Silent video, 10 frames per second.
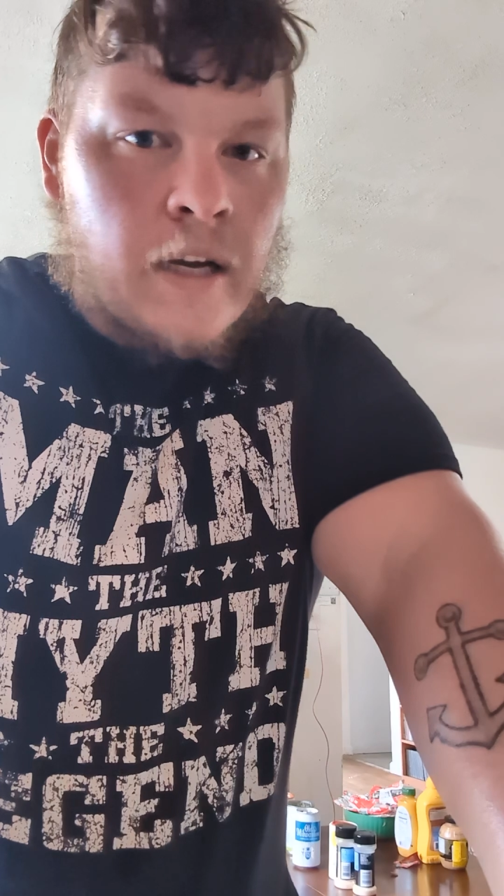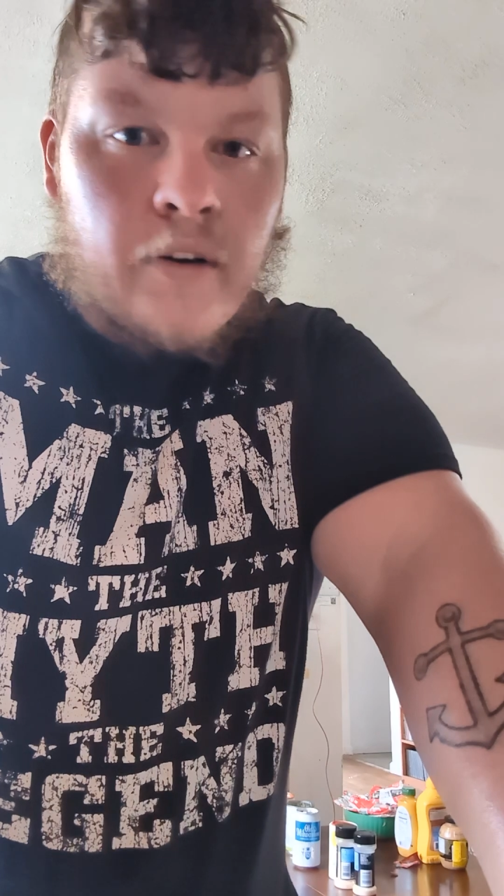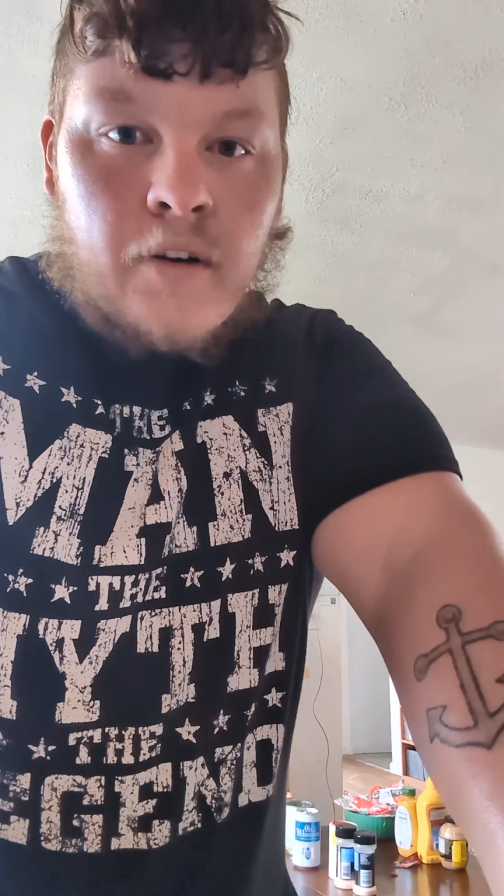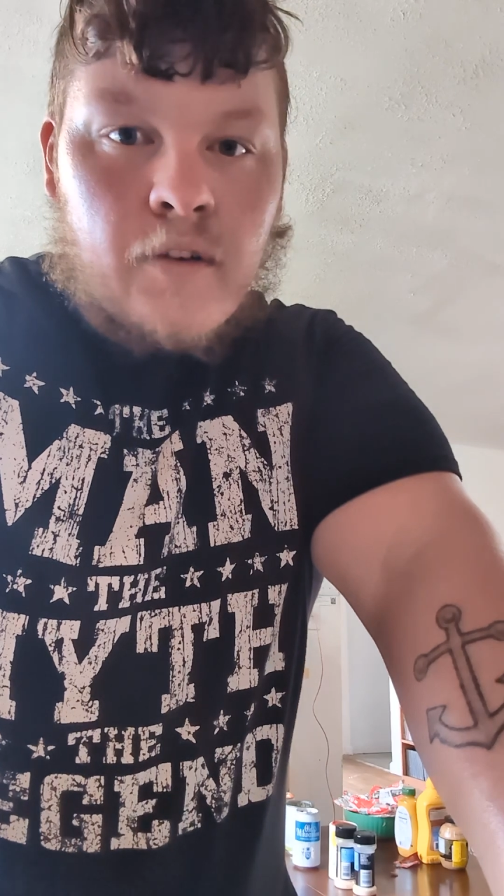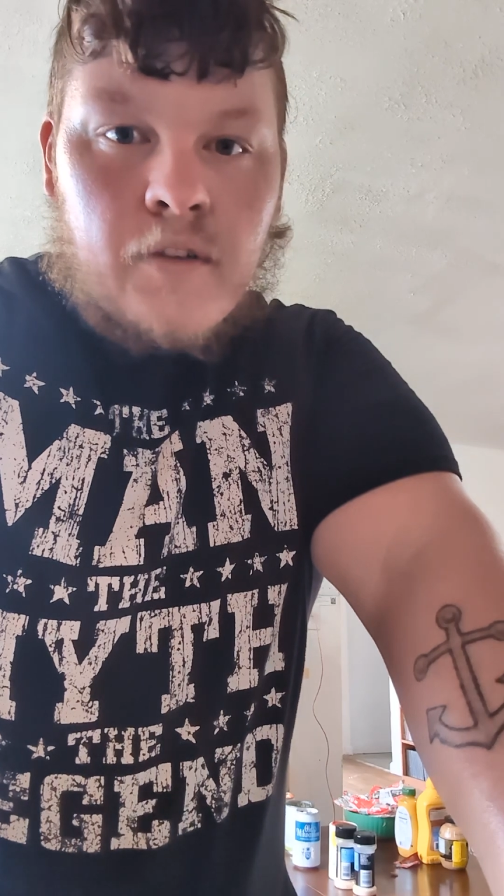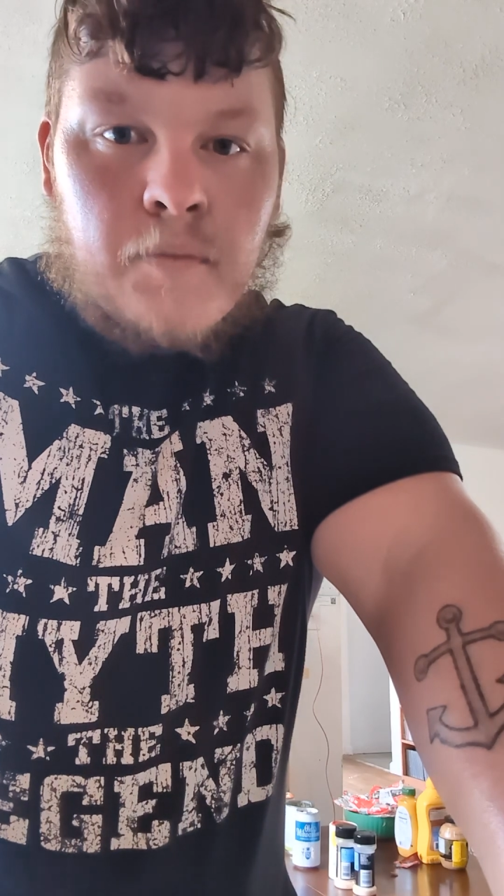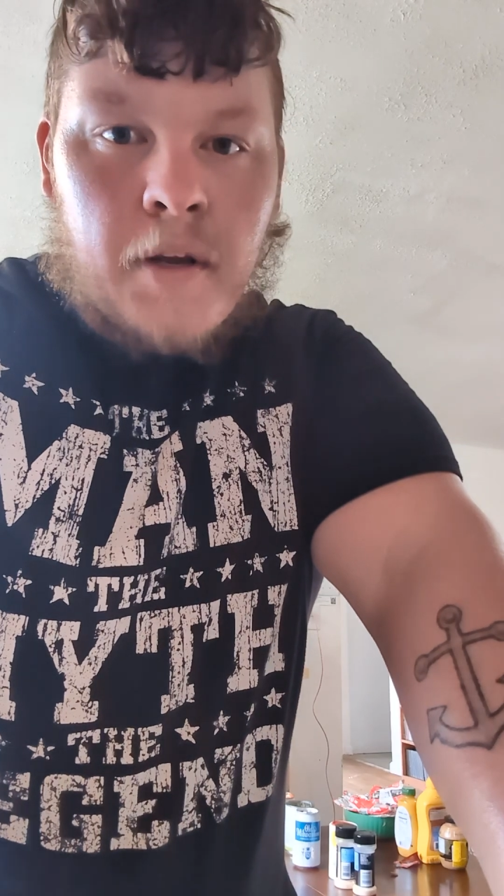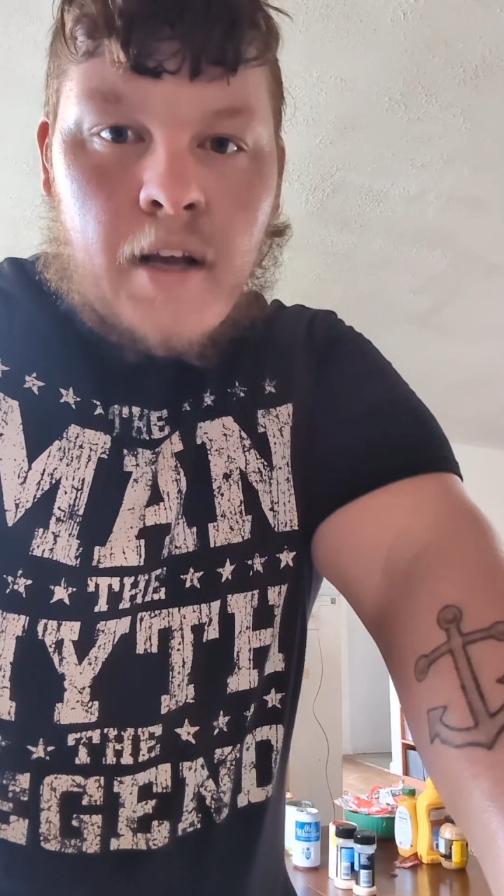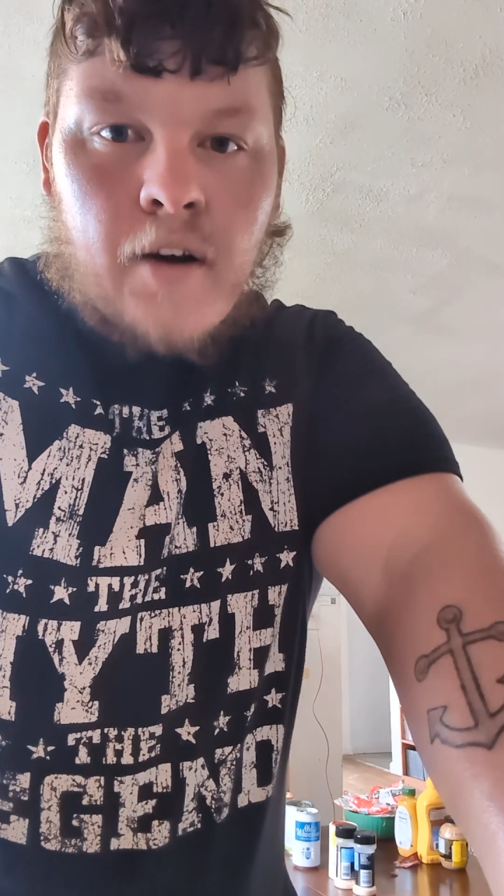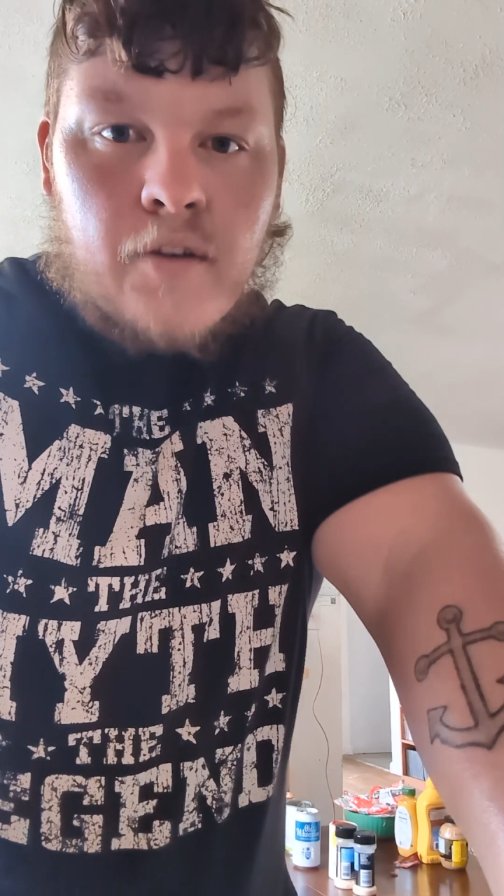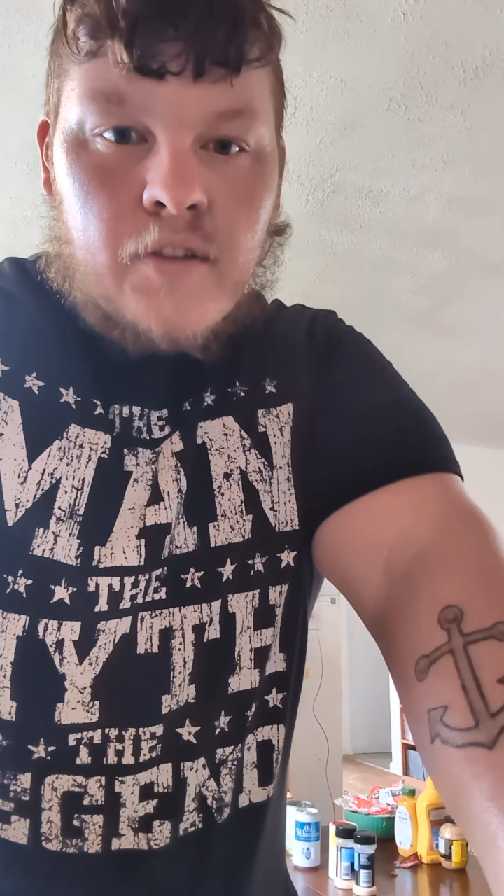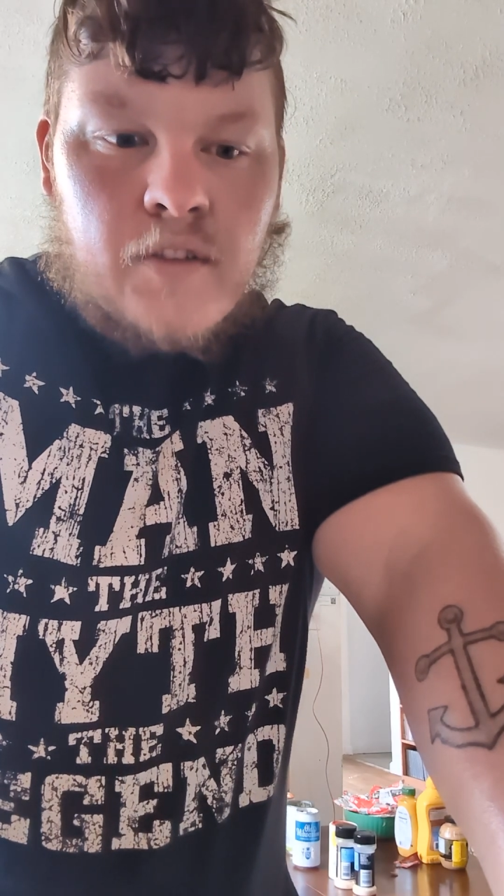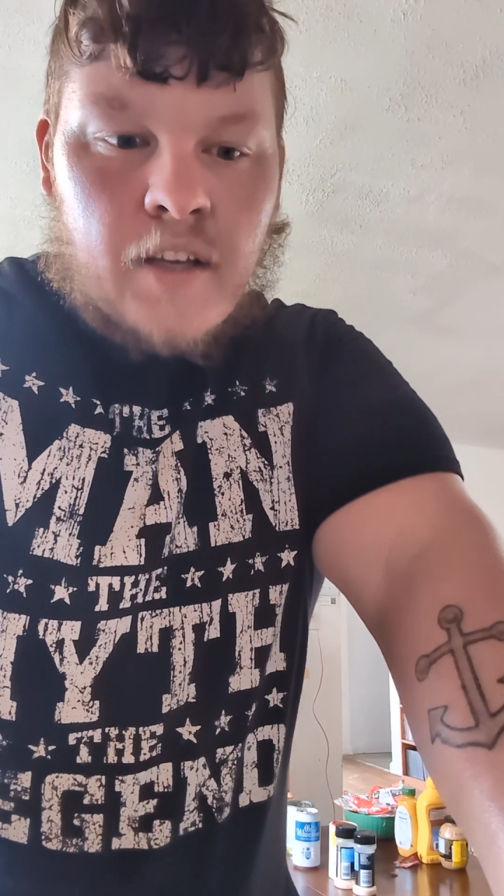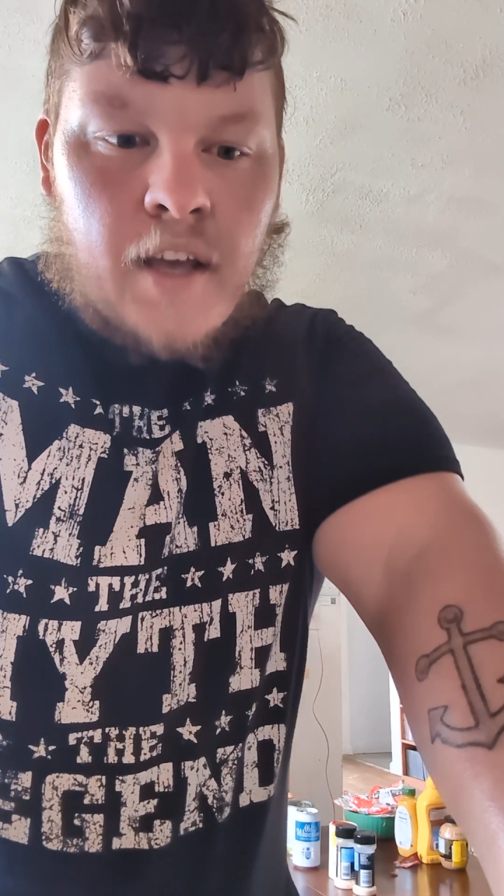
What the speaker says: I don't know, as many hours as I